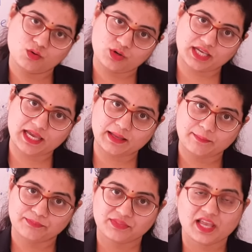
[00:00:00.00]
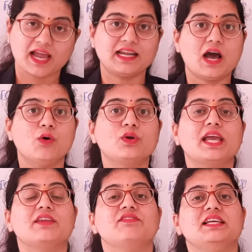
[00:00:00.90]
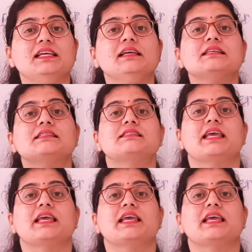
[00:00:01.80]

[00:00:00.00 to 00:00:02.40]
Okay, and how can we